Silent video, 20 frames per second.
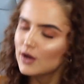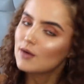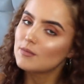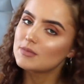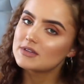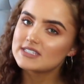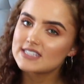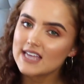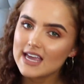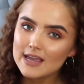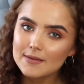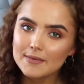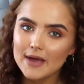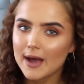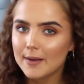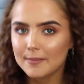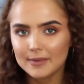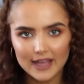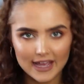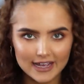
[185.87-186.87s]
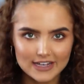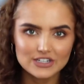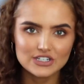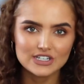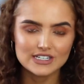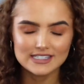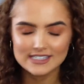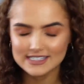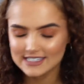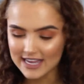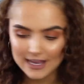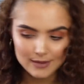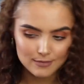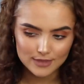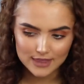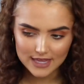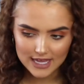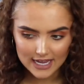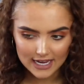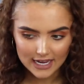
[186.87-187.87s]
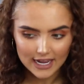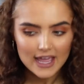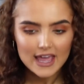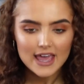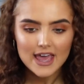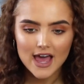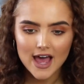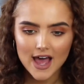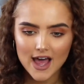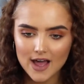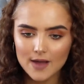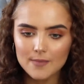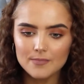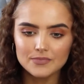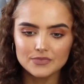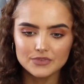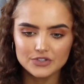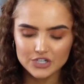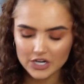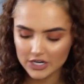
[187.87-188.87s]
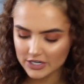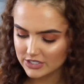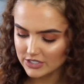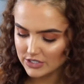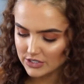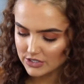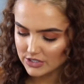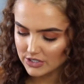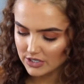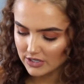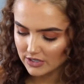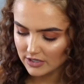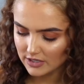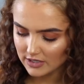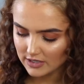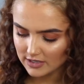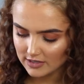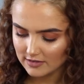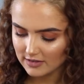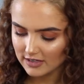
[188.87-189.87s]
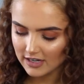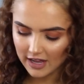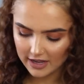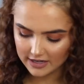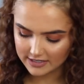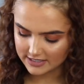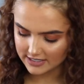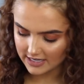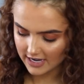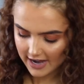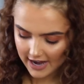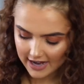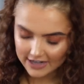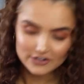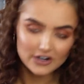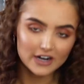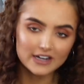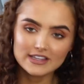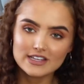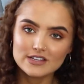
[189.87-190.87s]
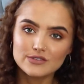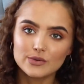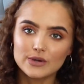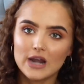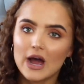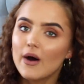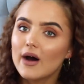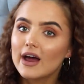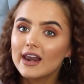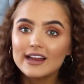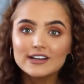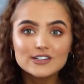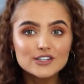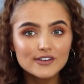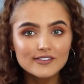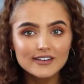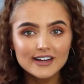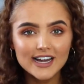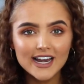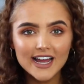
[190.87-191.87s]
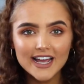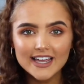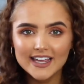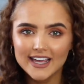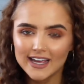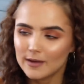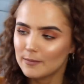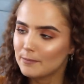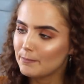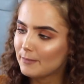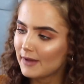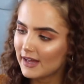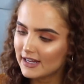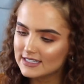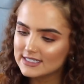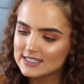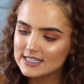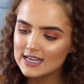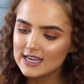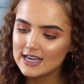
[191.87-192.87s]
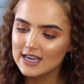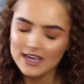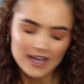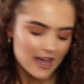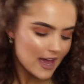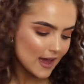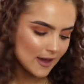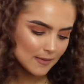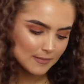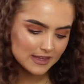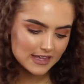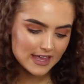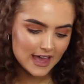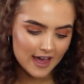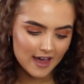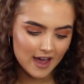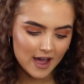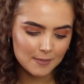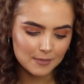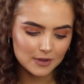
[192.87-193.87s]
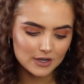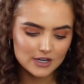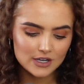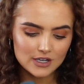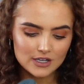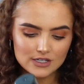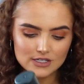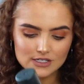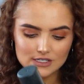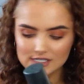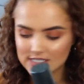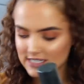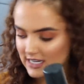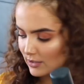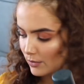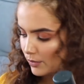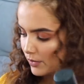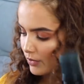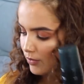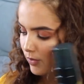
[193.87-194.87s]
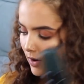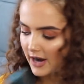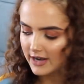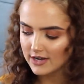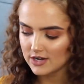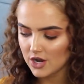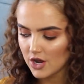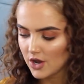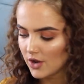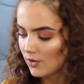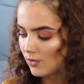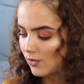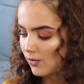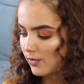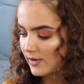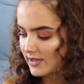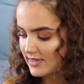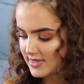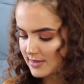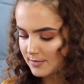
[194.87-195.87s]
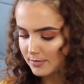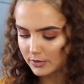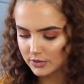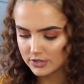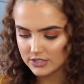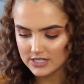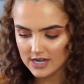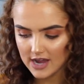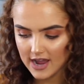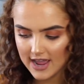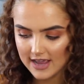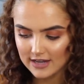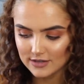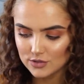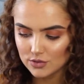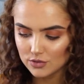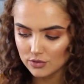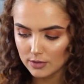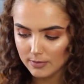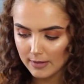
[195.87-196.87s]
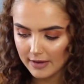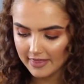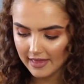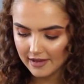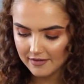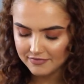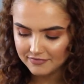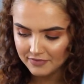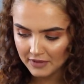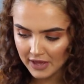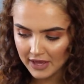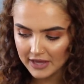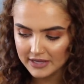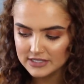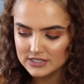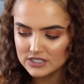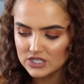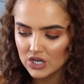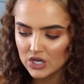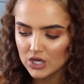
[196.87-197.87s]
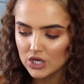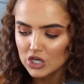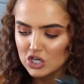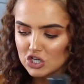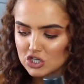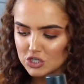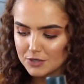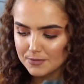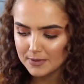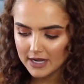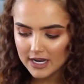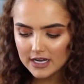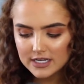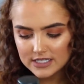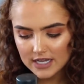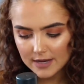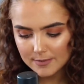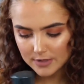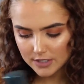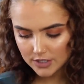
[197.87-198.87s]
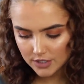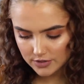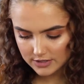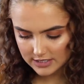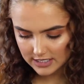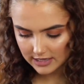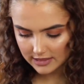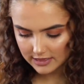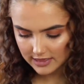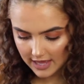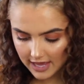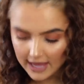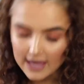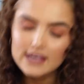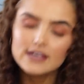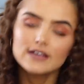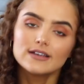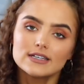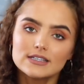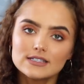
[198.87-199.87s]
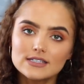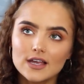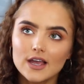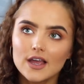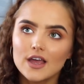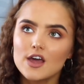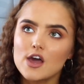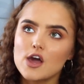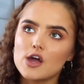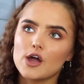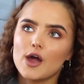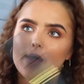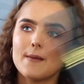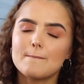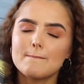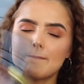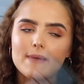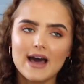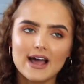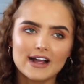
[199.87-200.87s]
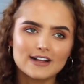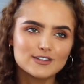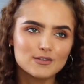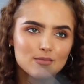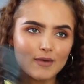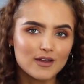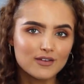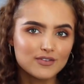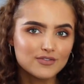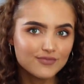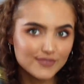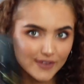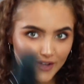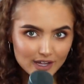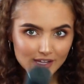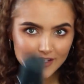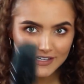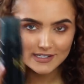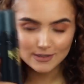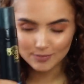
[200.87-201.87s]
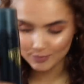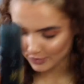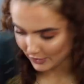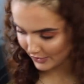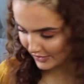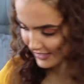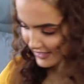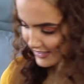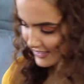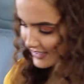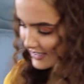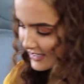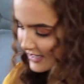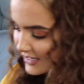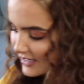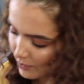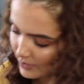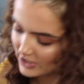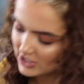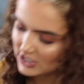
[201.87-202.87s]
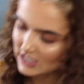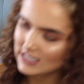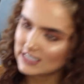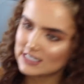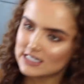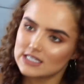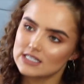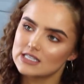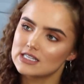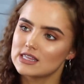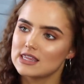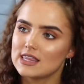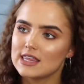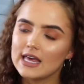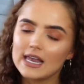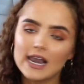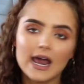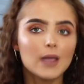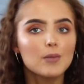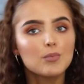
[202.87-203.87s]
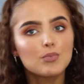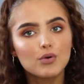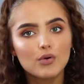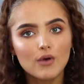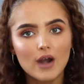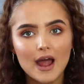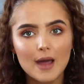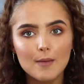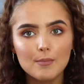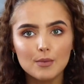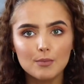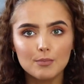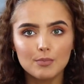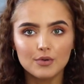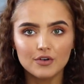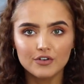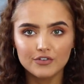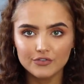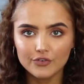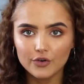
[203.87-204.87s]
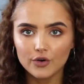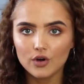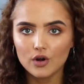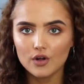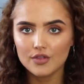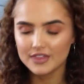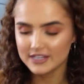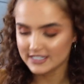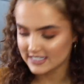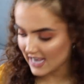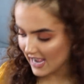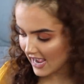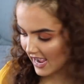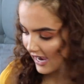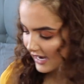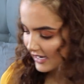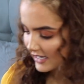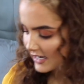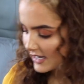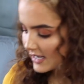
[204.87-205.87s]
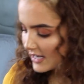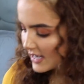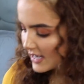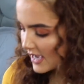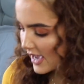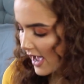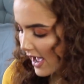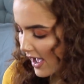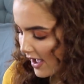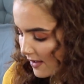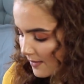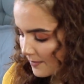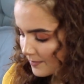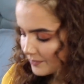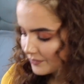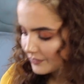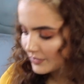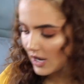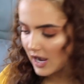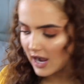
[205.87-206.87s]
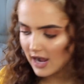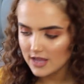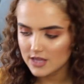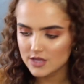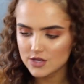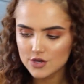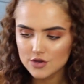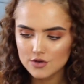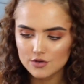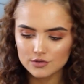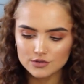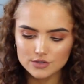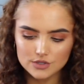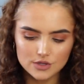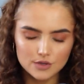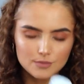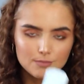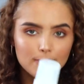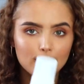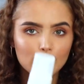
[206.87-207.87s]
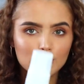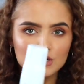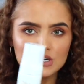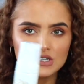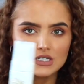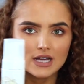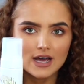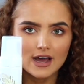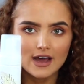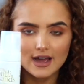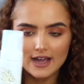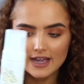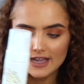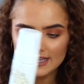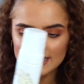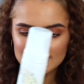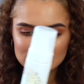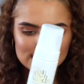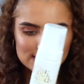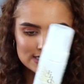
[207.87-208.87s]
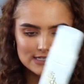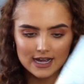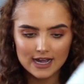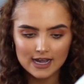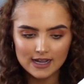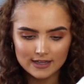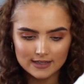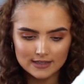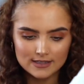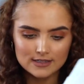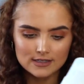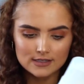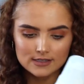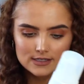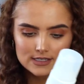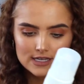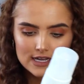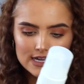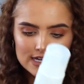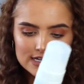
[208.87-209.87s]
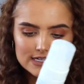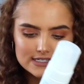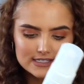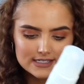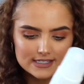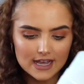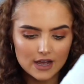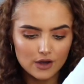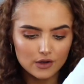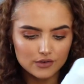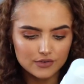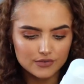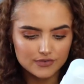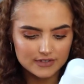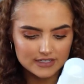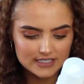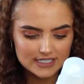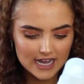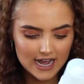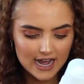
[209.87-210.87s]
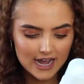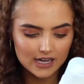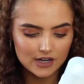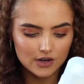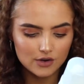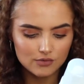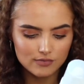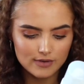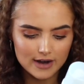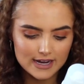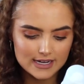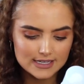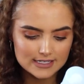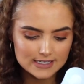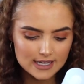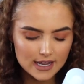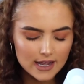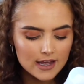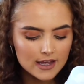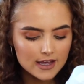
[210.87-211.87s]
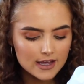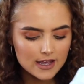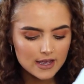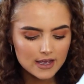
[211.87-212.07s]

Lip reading: But same application, same thing, just last night I tried this one out and I do really like it. But yeah, I'm going to stick with what I know with the Bondi and talk about that first. So because I've been using this, going back to my first point, which is the like prep before the tan, I use the Bondi Sands Self Tan Eraser.